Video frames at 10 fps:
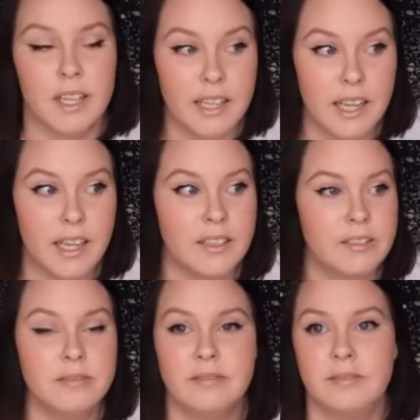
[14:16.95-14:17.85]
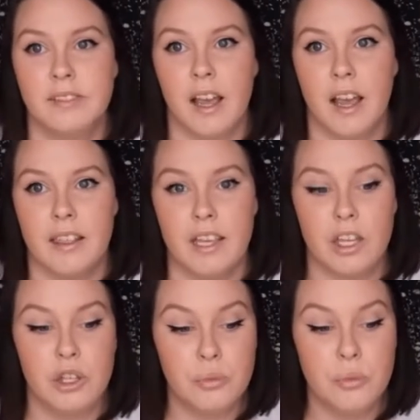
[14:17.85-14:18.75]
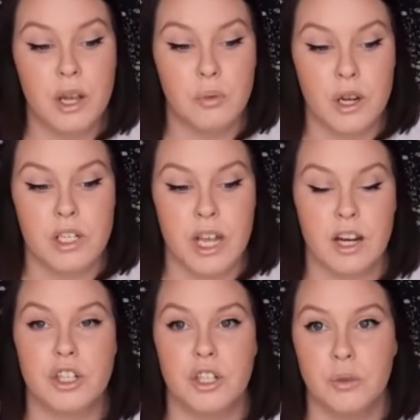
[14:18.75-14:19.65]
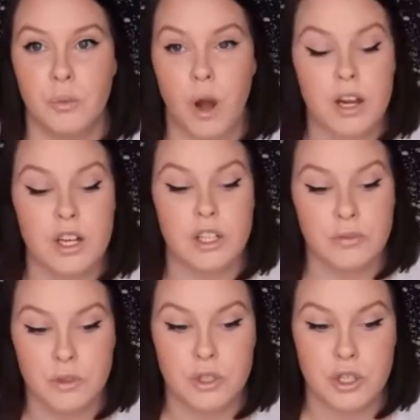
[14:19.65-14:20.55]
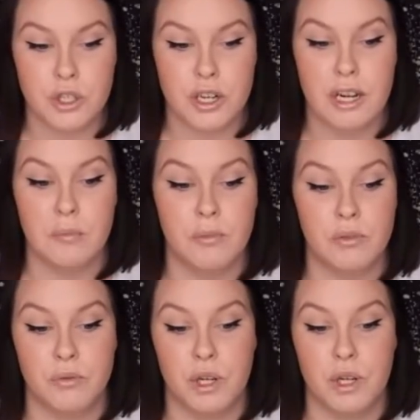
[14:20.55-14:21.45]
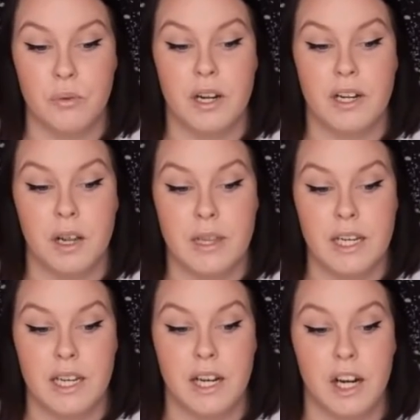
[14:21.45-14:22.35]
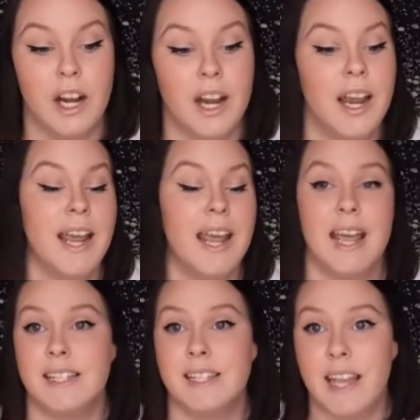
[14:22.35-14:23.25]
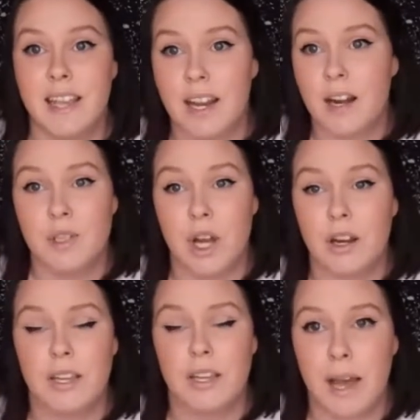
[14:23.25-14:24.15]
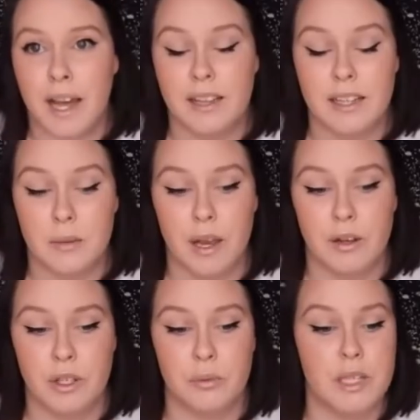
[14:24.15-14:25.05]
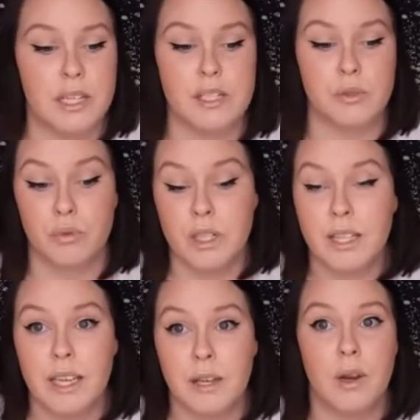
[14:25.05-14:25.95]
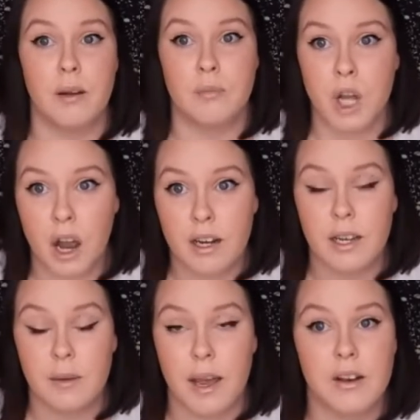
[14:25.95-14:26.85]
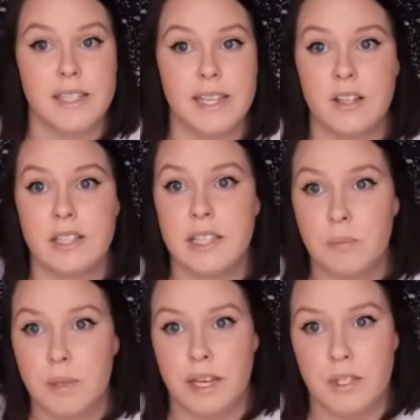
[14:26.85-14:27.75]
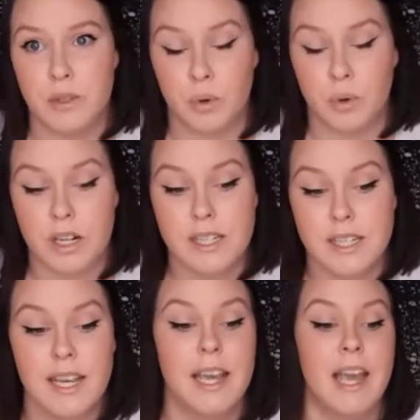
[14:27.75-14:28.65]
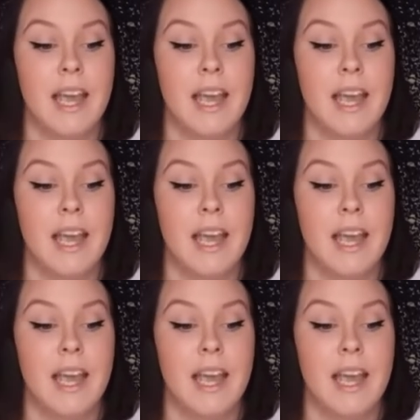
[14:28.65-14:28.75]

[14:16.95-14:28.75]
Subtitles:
again, I think you might want to actually watch the full stream before you want to come in here and say that I'm talking badly about you, because really what I'm talking about is how CPS works.